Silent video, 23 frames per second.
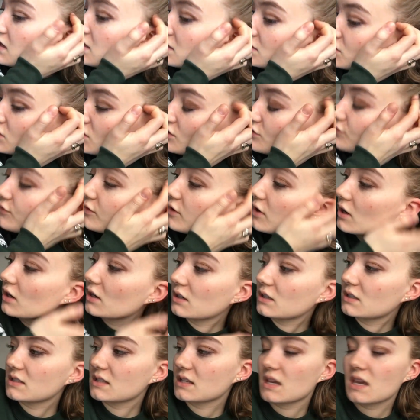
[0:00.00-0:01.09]
so far,
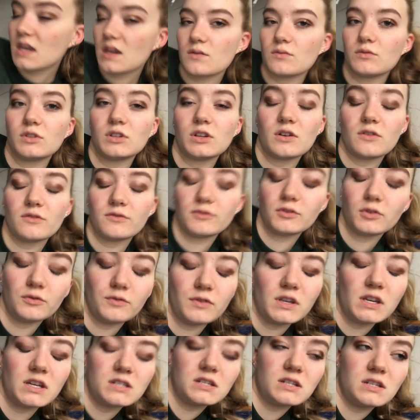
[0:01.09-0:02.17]
because I can't really go full
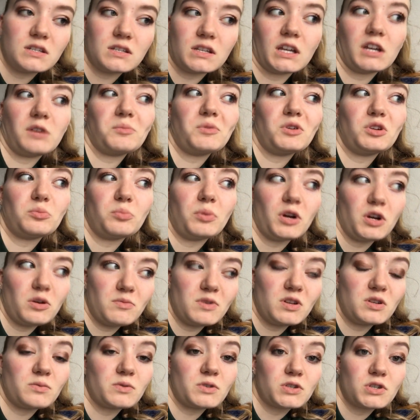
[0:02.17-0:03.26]
vegan until I have an
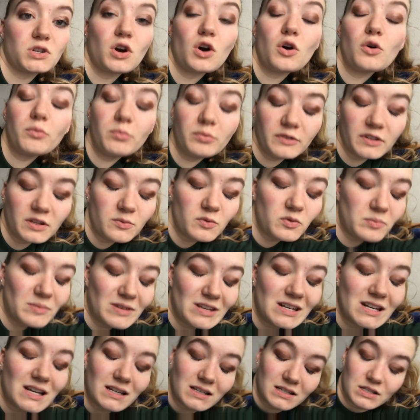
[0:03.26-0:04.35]
apartment, which hopefully will be
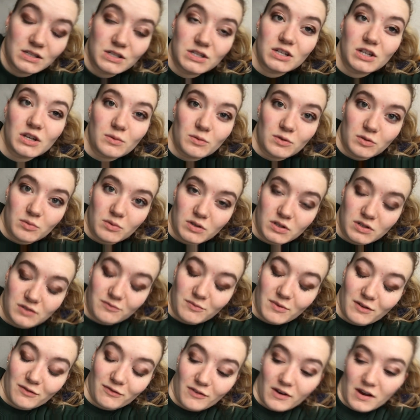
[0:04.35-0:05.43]
next year with a bunch of
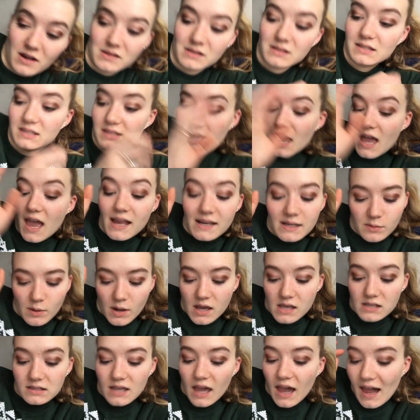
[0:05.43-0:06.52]
my friends.
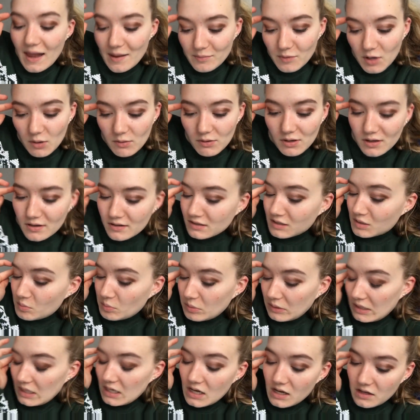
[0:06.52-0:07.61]
Anyways, I'm going on a
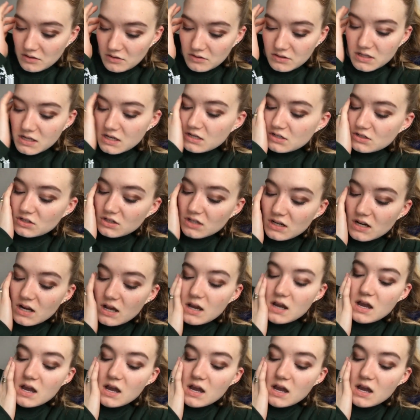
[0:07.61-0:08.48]
complete other tangent.